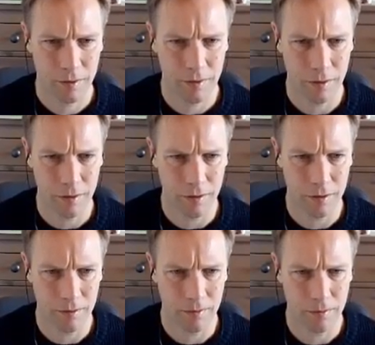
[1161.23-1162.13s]

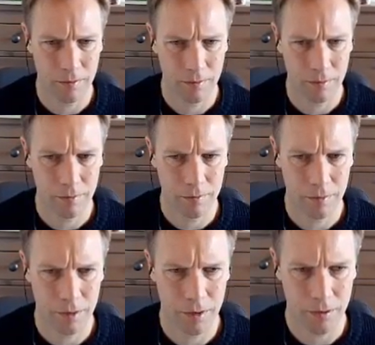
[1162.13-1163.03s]
Um,
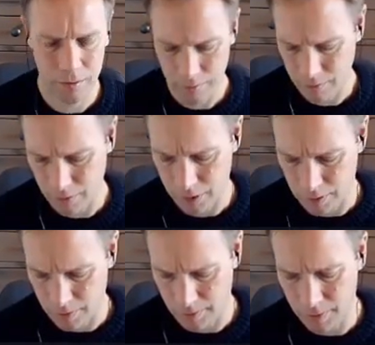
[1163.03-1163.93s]
no, not
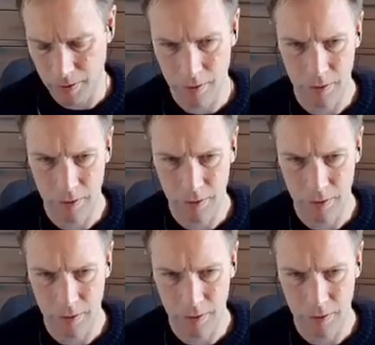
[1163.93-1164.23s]
iter maybe.